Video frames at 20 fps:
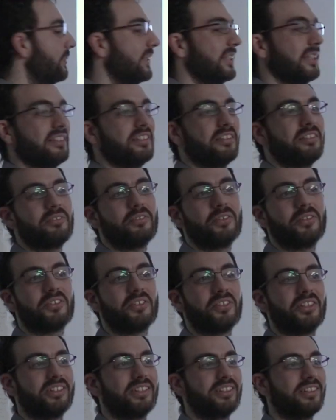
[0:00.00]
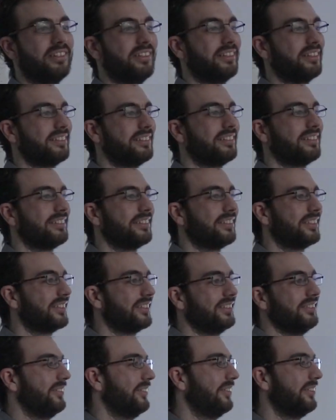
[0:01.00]
predicting the future is hard.
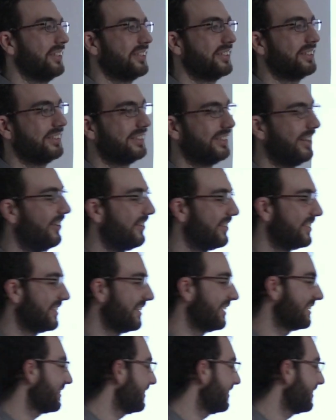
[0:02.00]
So honest